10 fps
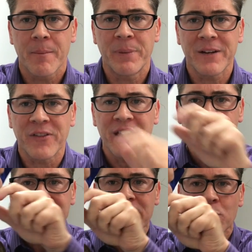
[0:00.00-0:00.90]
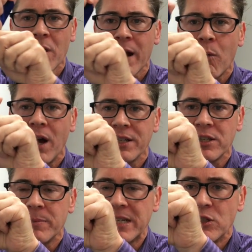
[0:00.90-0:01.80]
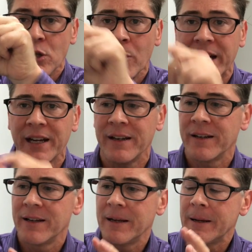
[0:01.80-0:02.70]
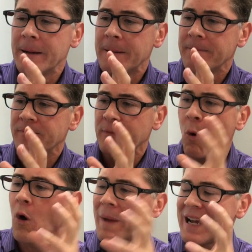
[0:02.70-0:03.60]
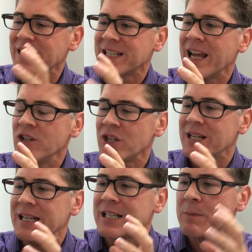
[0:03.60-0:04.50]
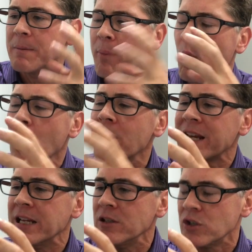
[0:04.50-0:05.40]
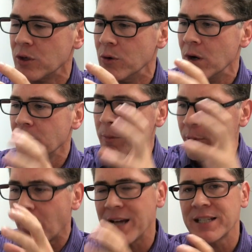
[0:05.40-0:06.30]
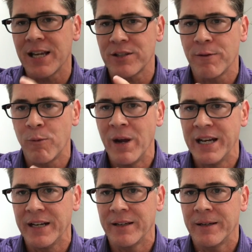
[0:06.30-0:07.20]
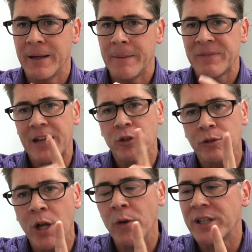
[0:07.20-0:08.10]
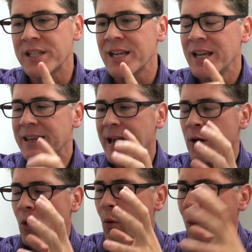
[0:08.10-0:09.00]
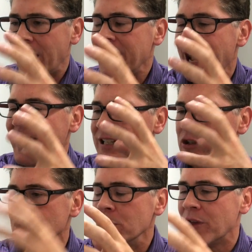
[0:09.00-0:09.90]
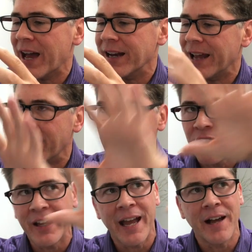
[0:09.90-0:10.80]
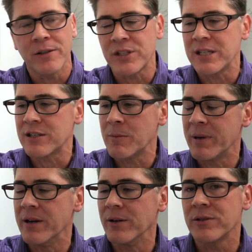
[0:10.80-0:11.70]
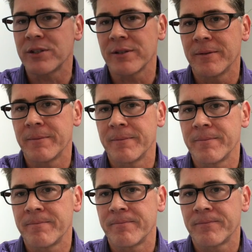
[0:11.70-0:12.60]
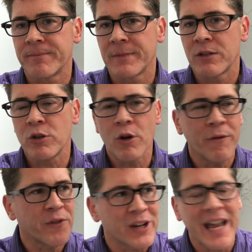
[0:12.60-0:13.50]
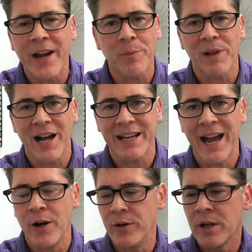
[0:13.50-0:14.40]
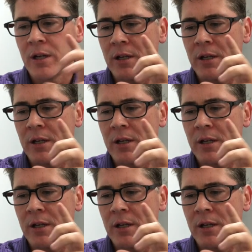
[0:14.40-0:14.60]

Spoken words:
But if this is what I want to be doing, all my attention needs to be poured into the process of winning. And you'll notice that when I do that, everything else disappears. So you don't forget or block out.